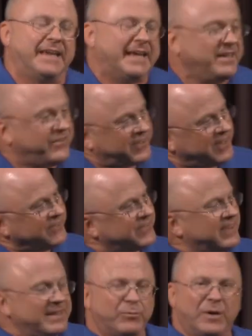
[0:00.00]
And he says
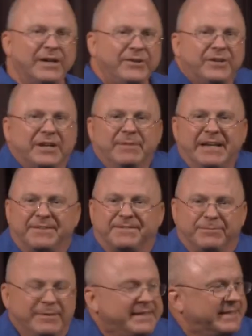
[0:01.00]
to them, why are you coming
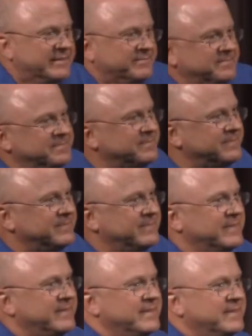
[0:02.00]
after me?
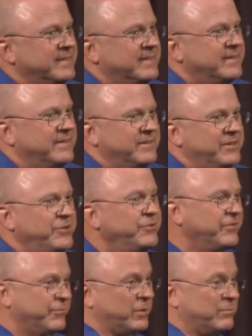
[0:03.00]
You
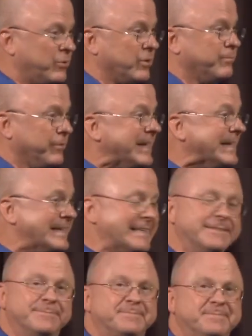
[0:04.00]
just want more
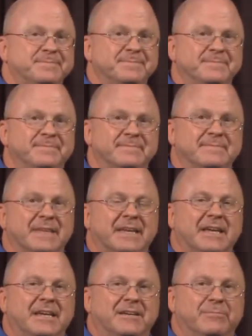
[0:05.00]
bread.
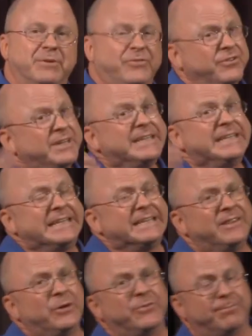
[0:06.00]
But you didn't get
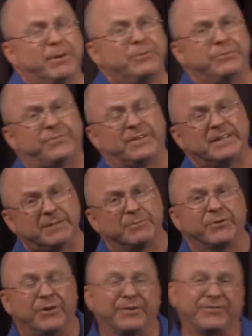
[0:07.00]
in those boats and come
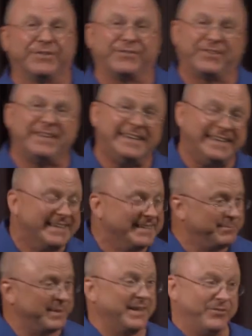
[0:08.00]
across the sea
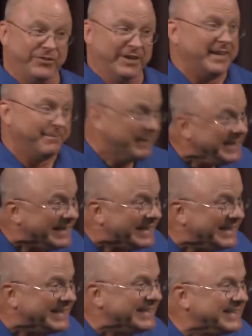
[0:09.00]
because you love
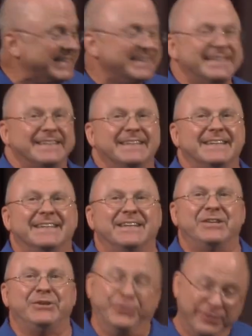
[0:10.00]
me.
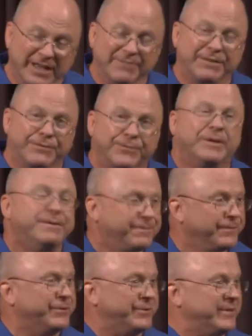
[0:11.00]
You love the free
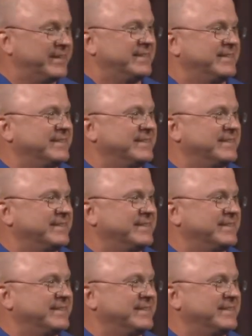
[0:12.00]
food.